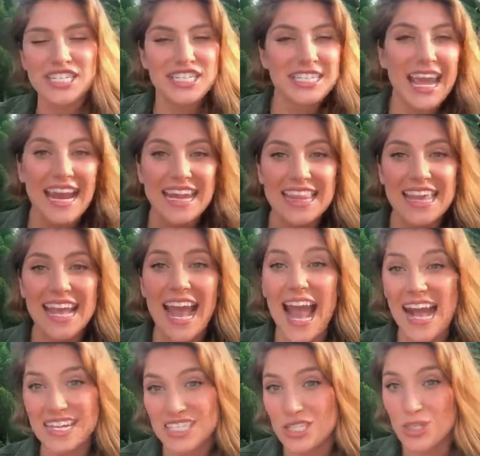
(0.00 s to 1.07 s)
just anything, I
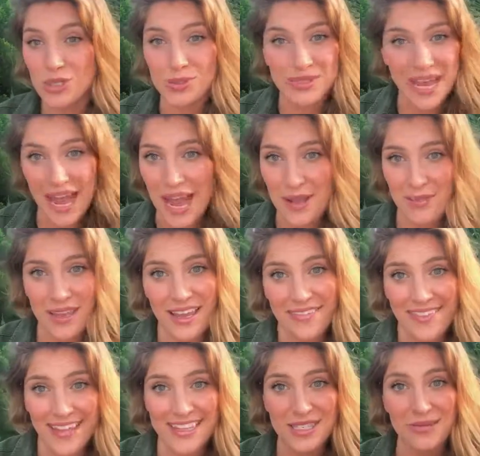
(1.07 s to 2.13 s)
ask that you tag me
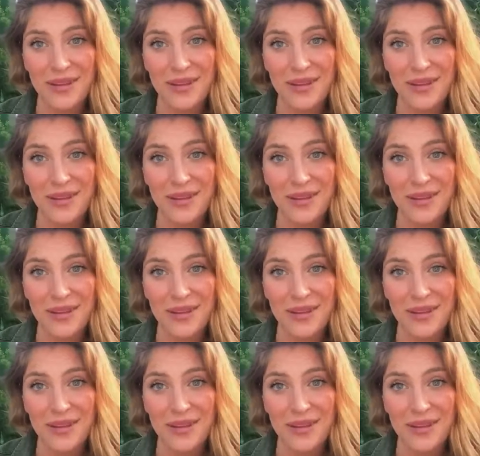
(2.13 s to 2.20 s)
in this,